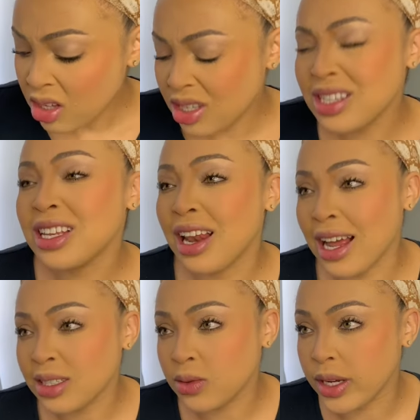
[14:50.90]
this is the
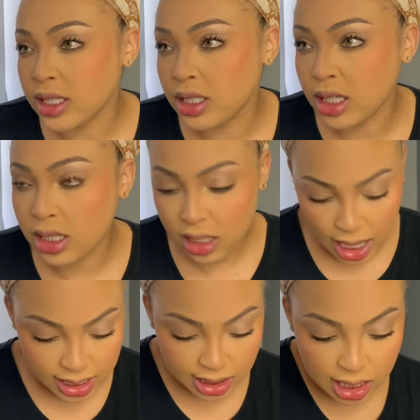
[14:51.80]
last question
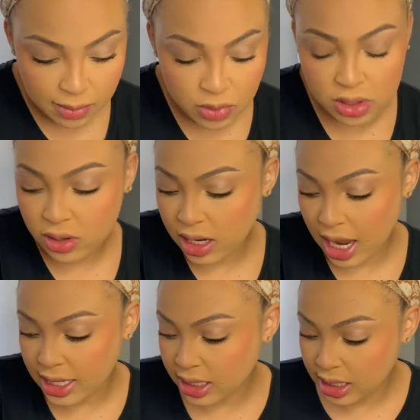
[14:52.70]
i decided i'm only going to
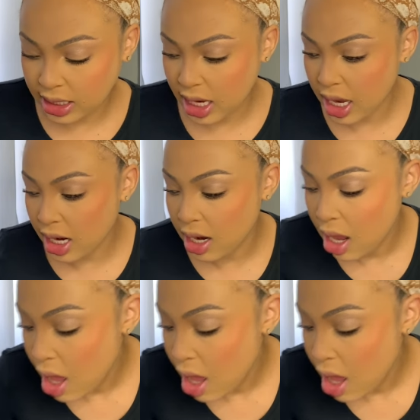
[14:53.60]
answer 10